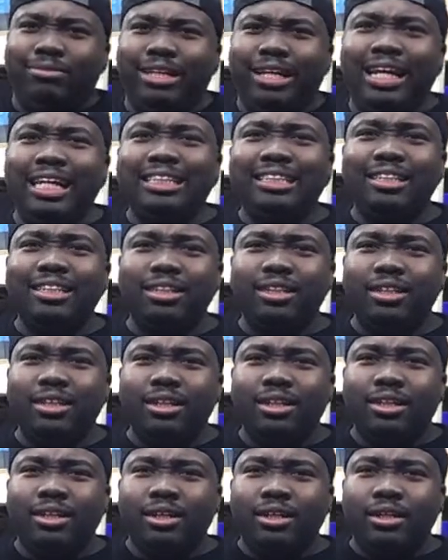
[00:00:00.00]
Is it?
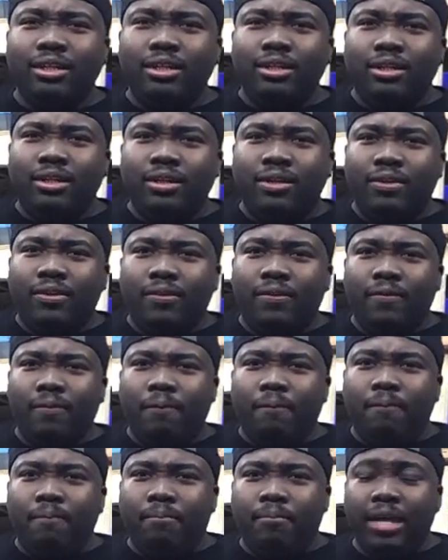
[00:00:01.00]

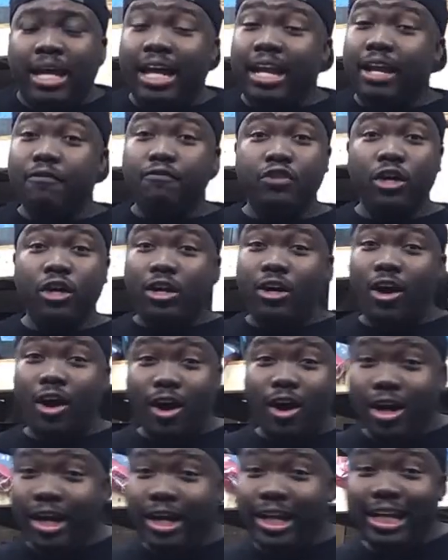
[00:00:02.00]
And if your
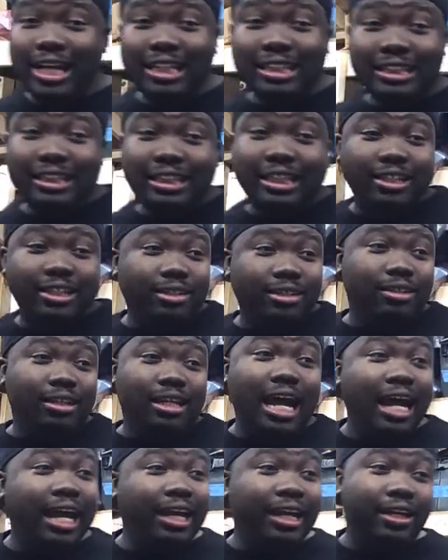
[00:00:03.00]
car isn't
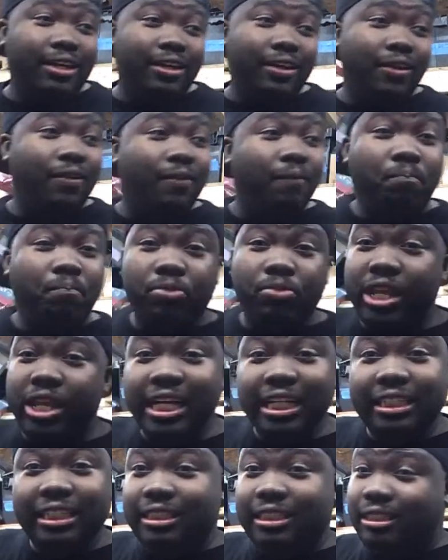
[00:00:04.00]
like
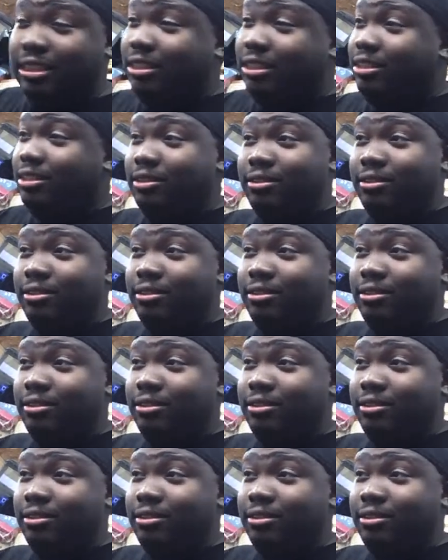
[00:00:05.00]
this